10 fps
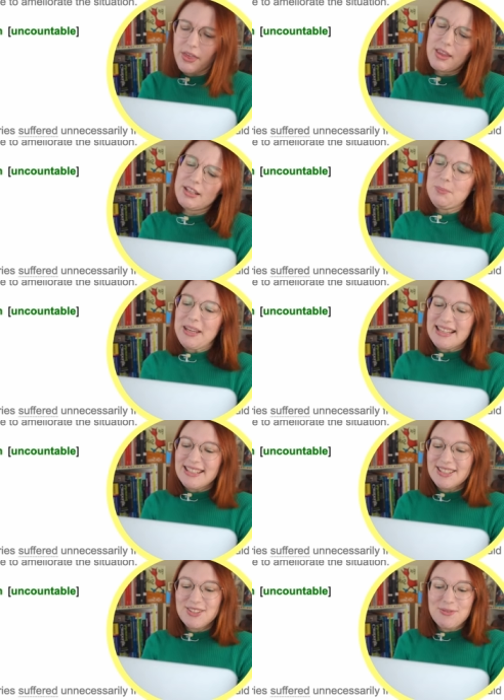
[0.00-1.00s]
that
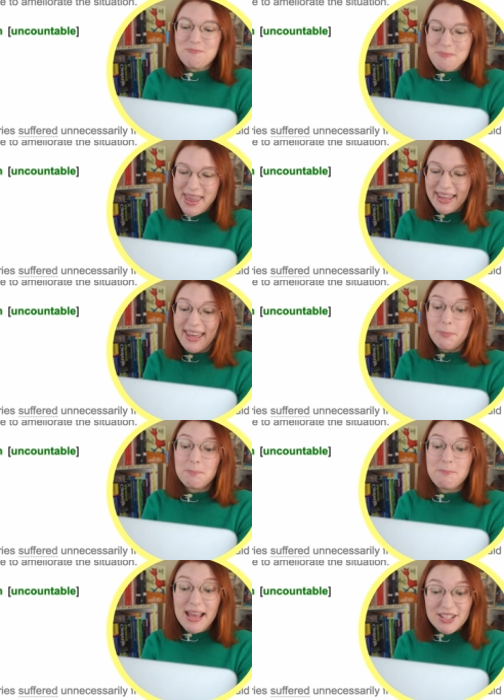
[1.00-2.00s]
means to make a
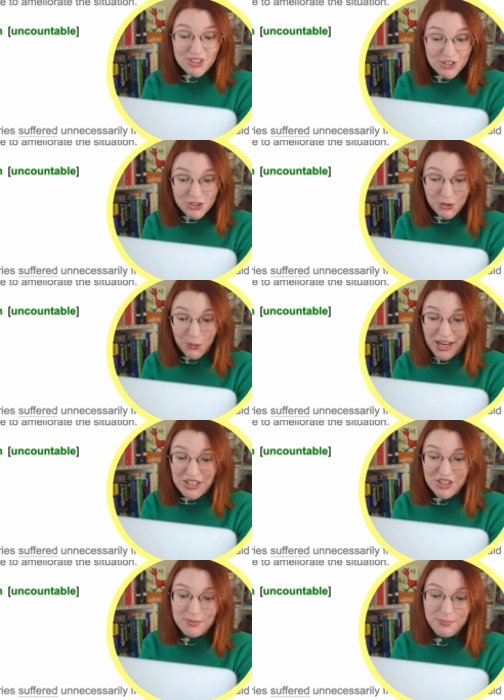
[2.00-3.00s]
bad
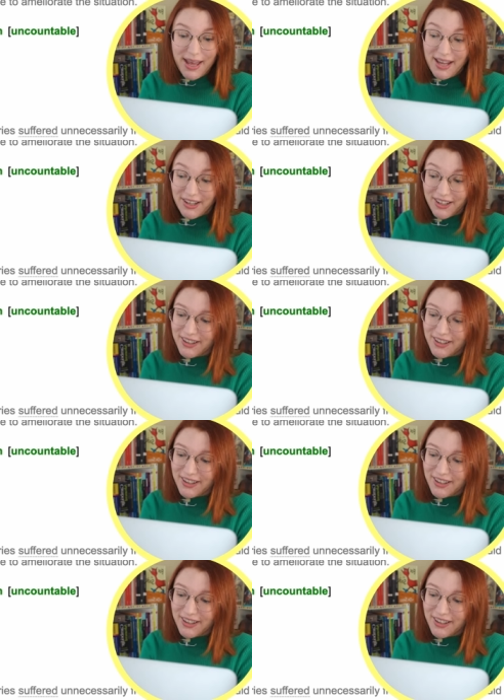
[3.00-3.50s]
situation better